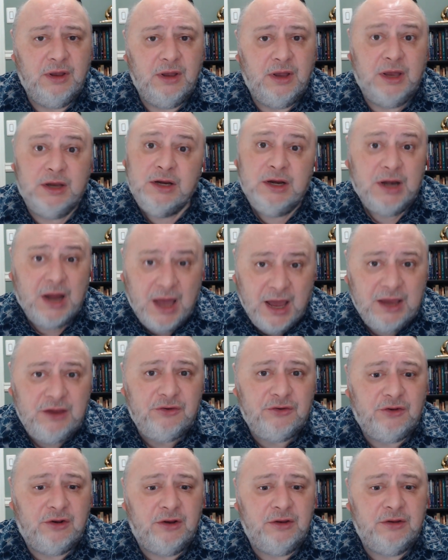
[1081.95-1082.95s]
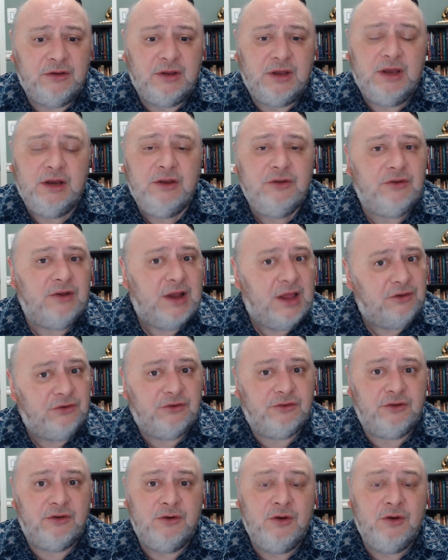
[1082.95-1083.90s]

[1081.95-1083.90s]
and in Iceland it is less than